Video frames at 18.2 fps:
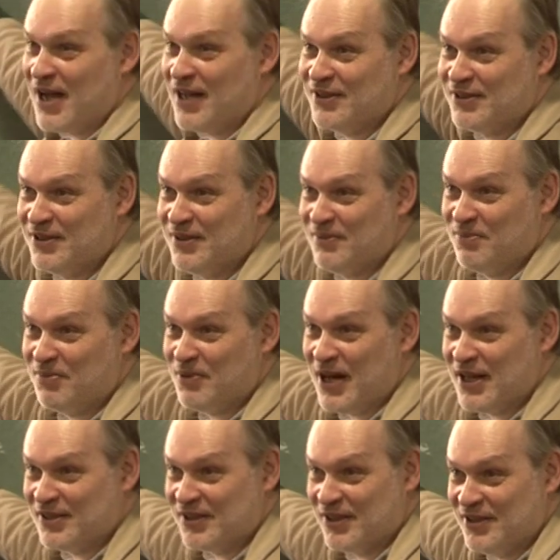past and
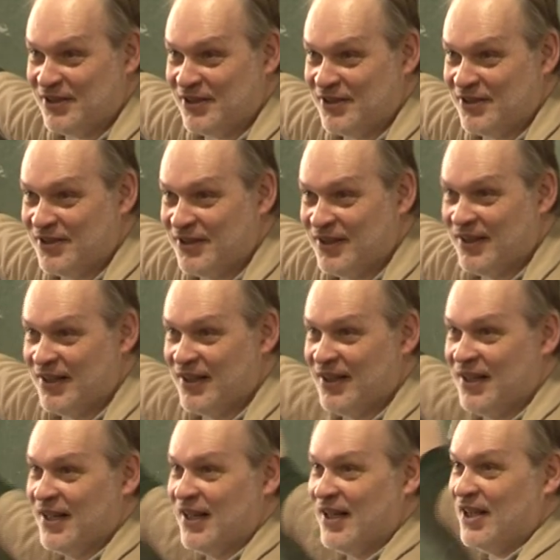present,
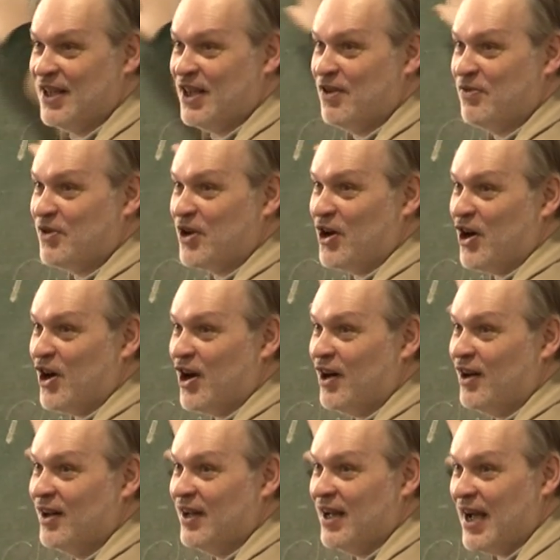you've
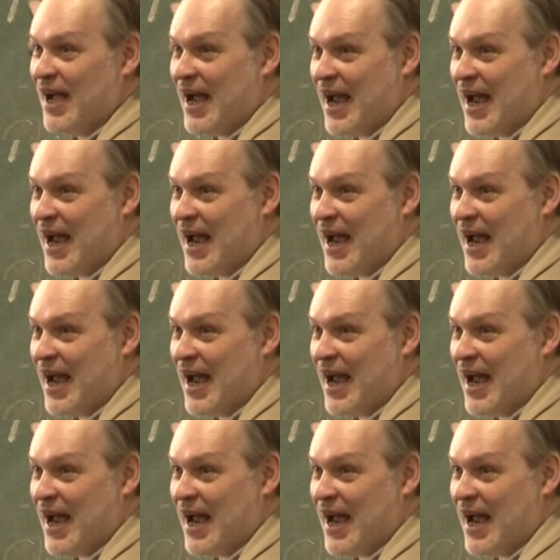got